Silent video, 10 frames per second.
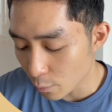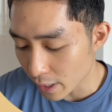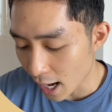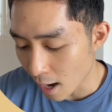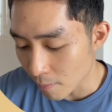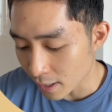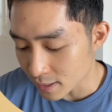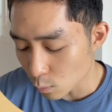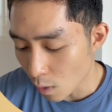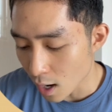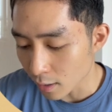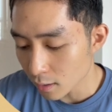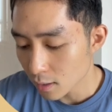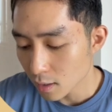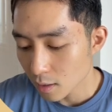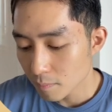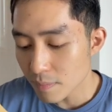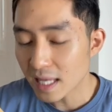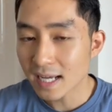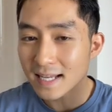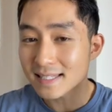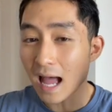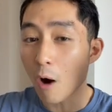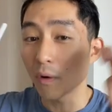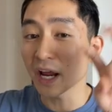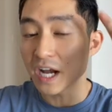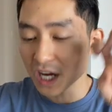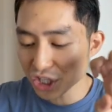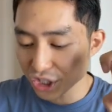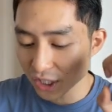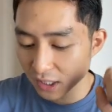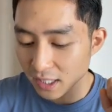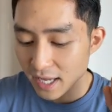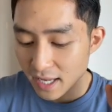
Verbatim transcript: with n minus 1, because our initial